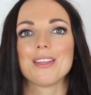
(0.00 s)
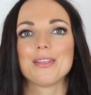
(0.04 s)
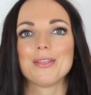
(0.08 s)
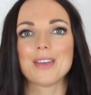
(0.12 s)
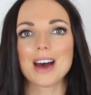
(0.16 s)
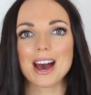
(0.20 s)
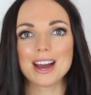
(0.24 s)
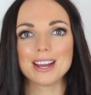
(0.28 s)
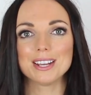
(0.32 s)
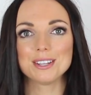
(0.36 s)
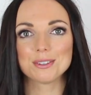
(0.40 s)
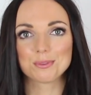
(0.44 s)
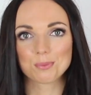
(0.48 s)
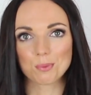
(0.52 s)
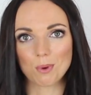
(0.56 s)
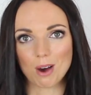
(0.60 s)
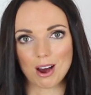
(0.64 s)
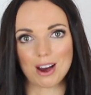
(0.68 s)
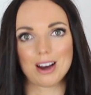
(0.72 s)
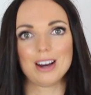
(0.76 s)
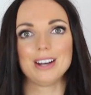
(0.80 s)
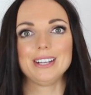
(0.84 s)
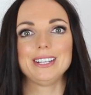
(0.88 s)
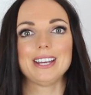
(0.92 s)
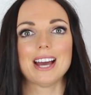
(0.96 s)
That is
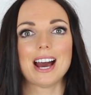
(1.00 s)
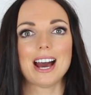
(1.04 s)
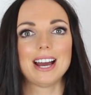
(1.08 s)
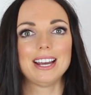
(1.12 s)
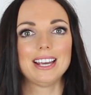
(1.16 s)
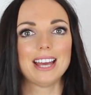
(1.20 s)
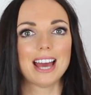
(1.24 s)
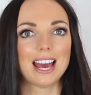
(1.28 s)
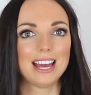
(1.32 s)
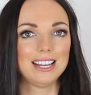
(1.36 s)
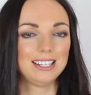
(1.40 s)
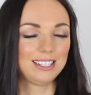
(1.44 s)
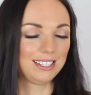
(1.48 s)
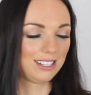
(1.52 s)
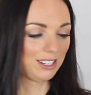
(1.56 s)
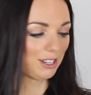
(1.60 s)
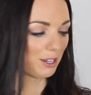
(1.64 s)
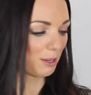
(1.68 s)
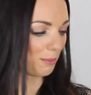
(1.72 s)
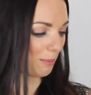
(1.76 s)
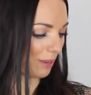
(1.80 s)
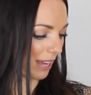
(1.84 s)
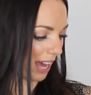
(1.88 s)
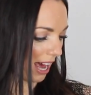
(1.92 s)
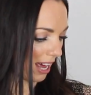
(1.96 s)
why I ended
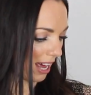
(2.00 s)
up